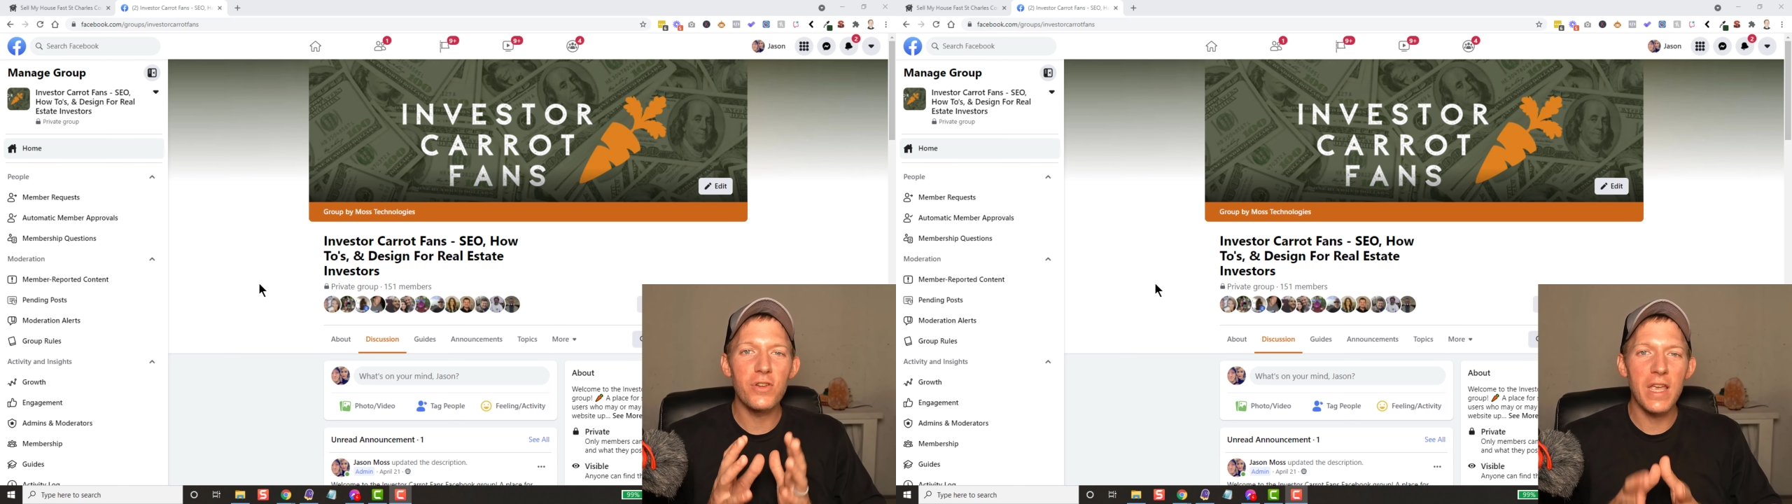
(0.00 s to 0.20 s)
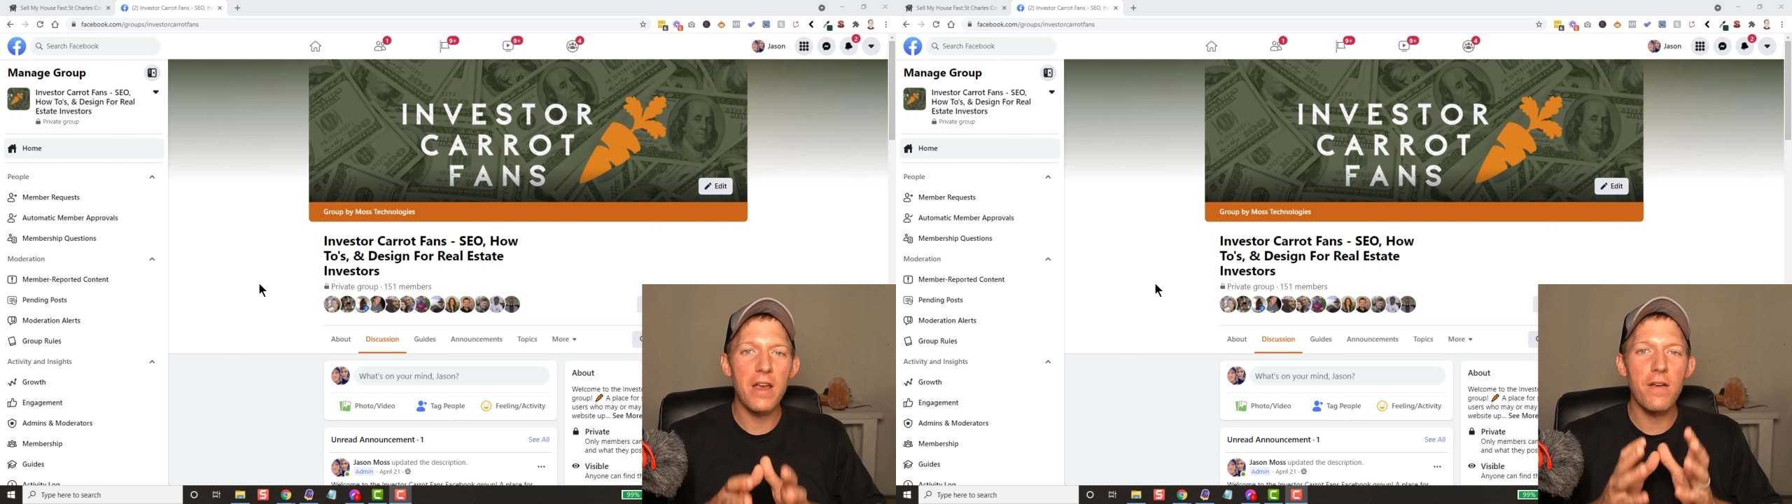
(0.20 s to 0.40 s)

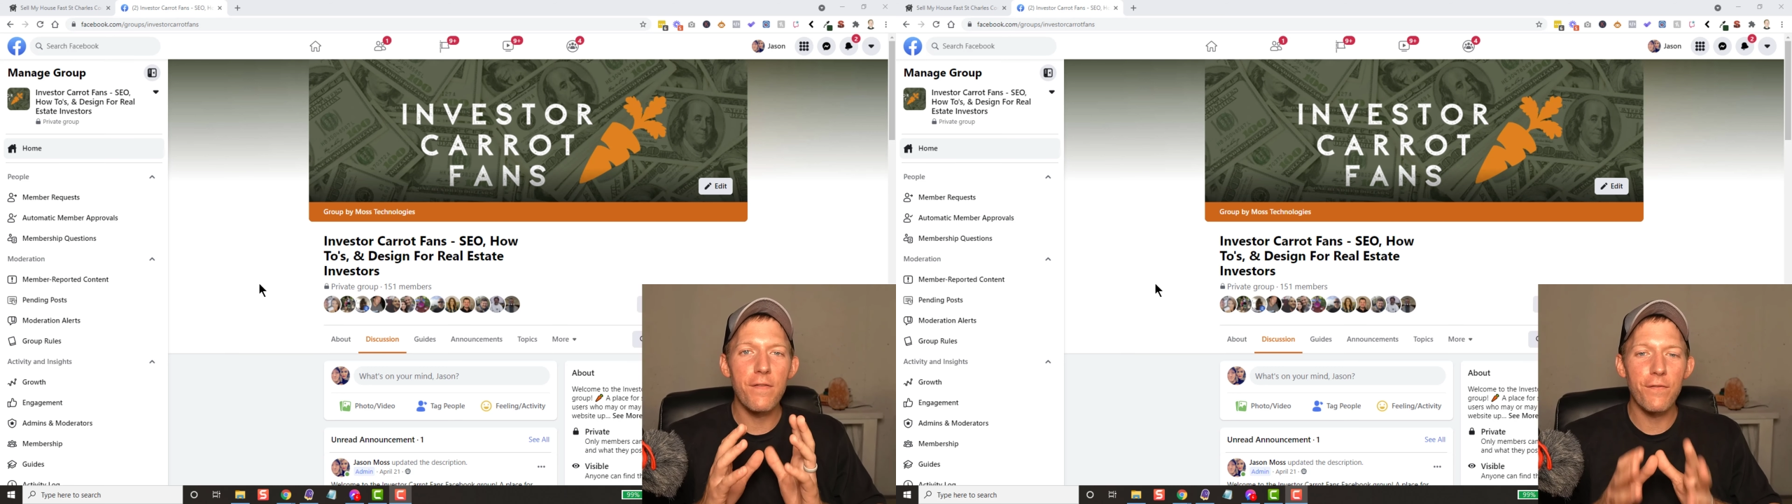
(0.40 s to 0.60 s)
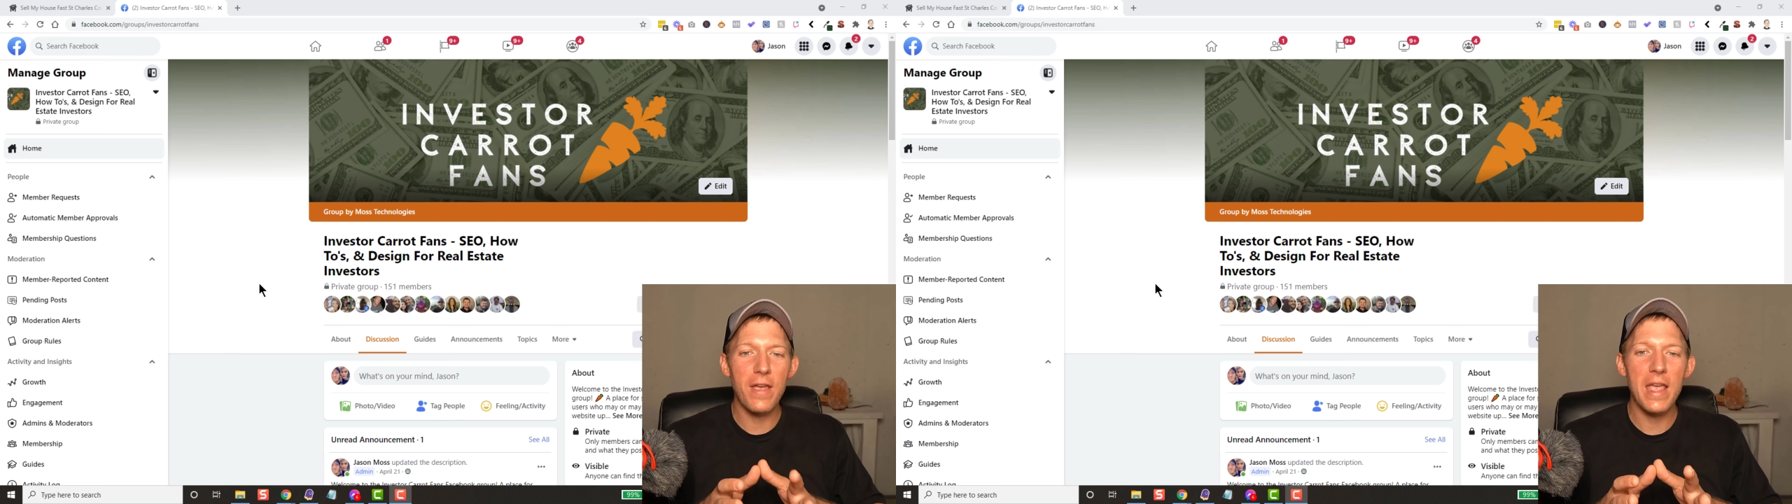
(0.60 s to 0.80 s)
Carrot
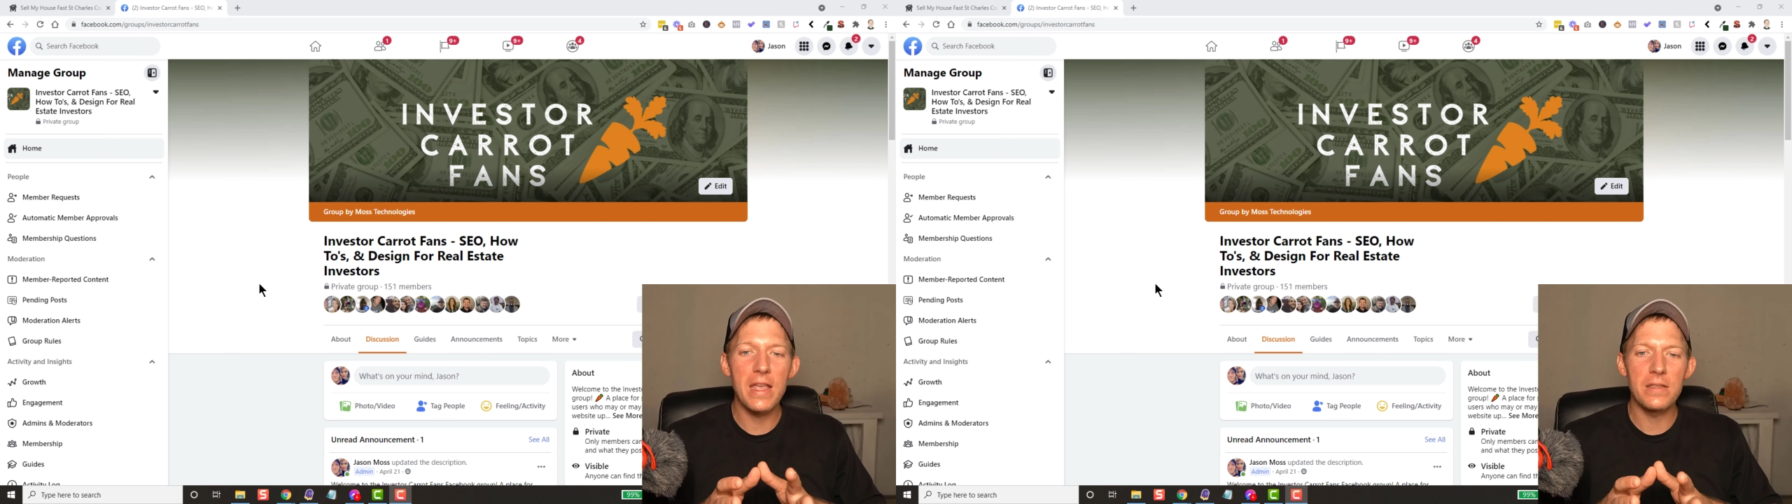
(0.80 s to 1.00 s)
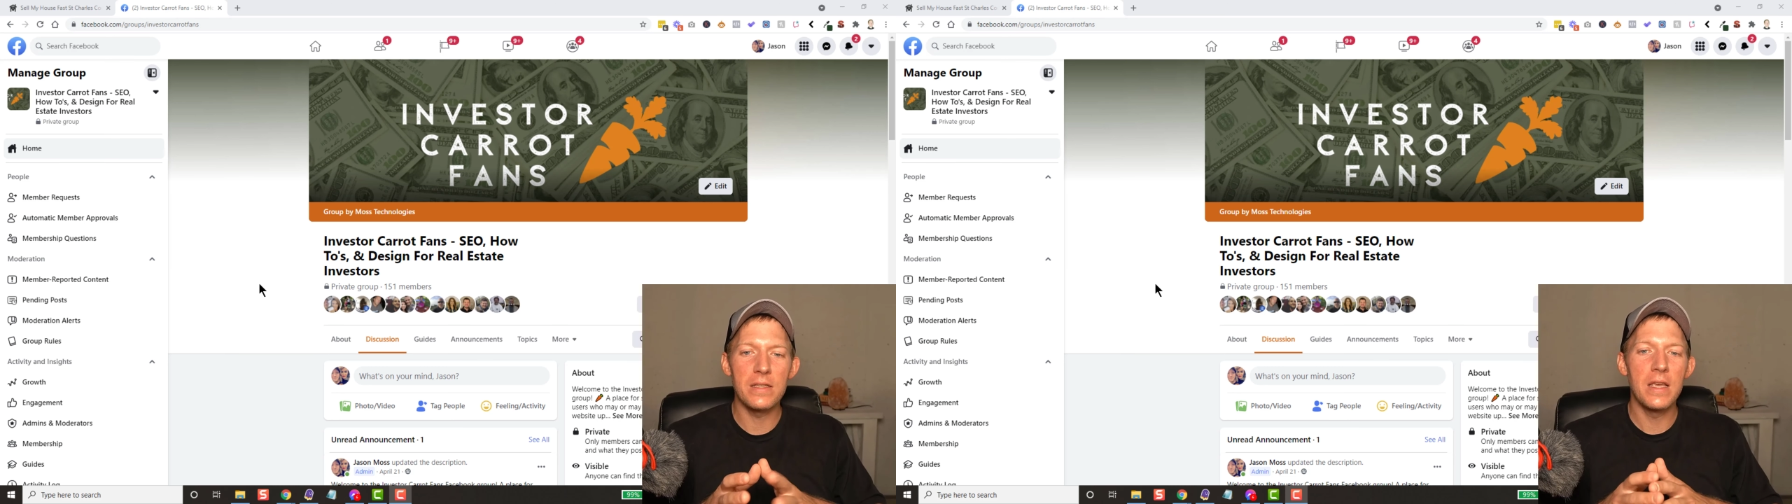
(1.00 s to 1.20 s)

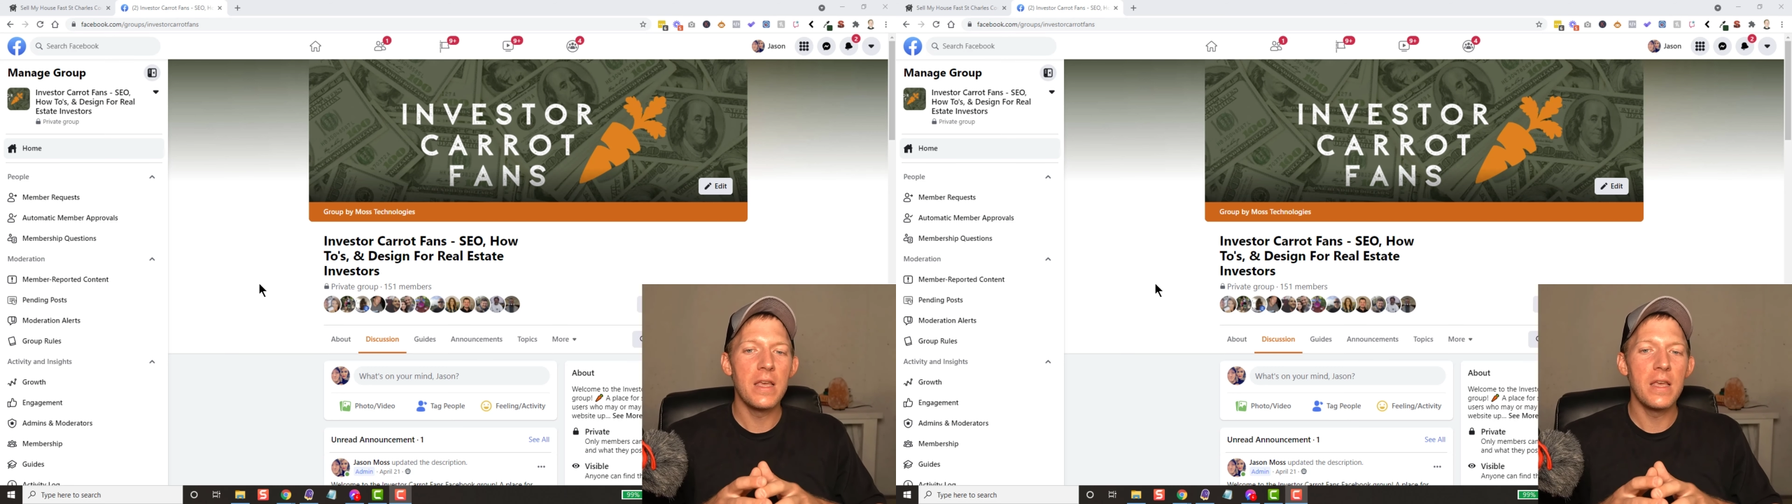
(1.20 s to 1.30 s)
fans.